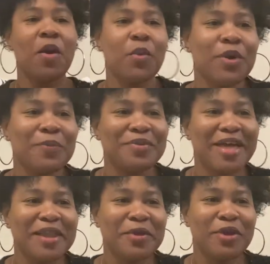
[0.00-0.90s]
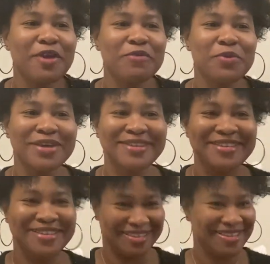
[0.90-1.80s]
Well, hello everyone.
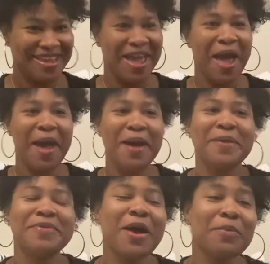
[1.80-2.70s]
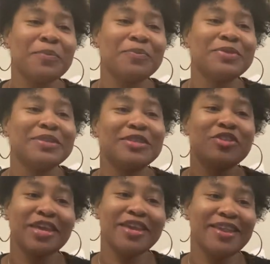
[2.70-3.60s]
I'm
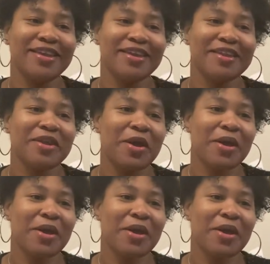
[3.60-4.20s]
checking in.